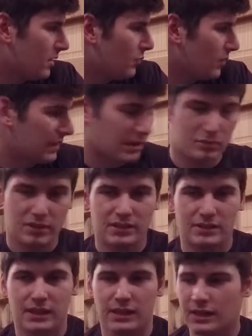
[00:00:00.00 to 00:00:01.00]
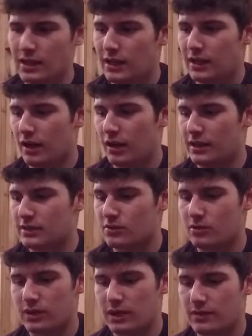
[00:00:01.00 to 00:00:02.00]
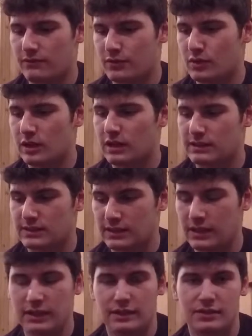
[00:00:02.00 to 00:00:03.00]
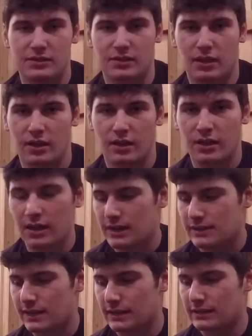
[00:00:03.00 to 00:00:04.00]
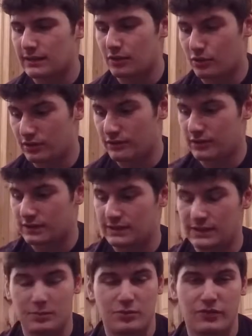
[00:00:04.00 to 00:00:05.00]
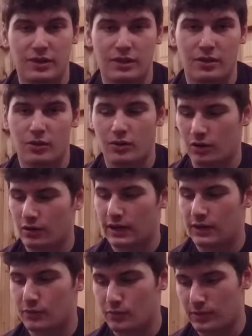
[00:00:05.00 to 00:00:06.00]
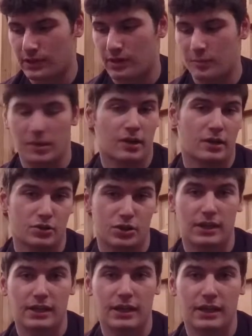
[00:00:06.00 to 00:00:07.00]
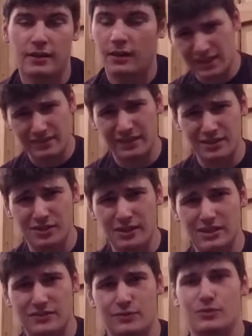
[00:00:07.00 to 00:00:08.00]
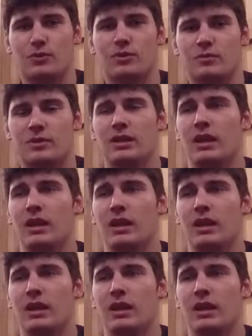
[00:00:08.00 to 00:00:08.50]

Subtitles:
with that being said, that's all I have for you guys today in this in this tips video on how to rig up a shaky head. Thank you guys for joining me.